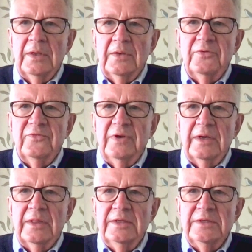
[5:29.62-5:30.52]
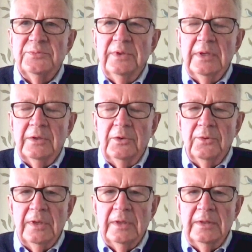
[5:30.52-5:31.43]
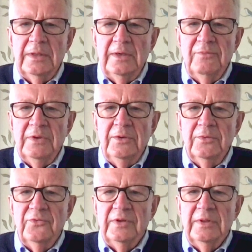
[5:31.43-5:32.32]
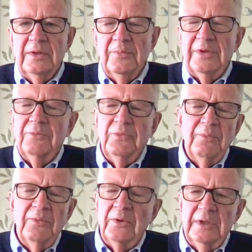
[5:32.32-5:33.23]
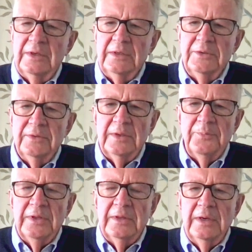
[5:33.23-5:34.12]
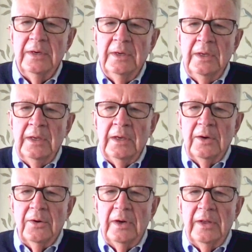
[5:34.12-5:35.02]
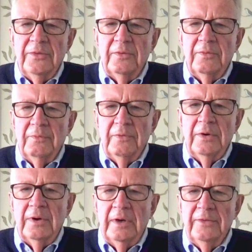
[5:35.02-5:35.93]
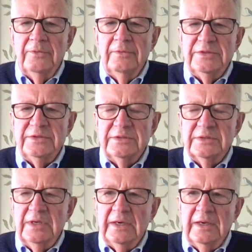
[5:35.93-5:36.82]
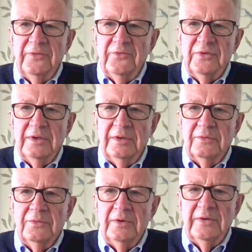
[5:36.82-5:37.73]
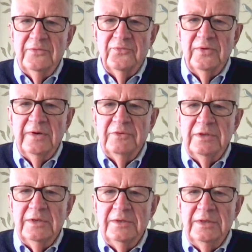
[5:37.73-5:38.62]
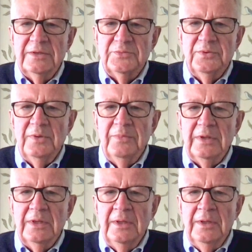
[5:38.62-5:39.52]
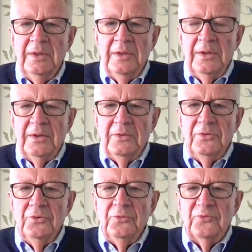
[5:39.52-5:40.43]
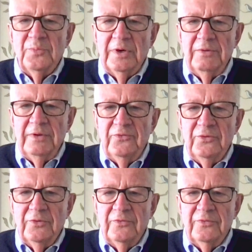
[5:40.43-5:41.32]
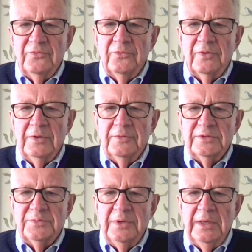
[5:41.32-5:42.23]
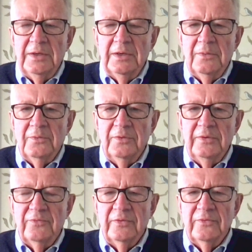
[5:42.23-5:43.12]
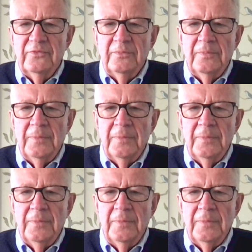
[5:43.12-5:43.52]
countries like this without looking at the individuals in them. But we won't get into that. But there are other reasons. So like I said, the next 5-10 years will be used by researchers to try to explain the difference.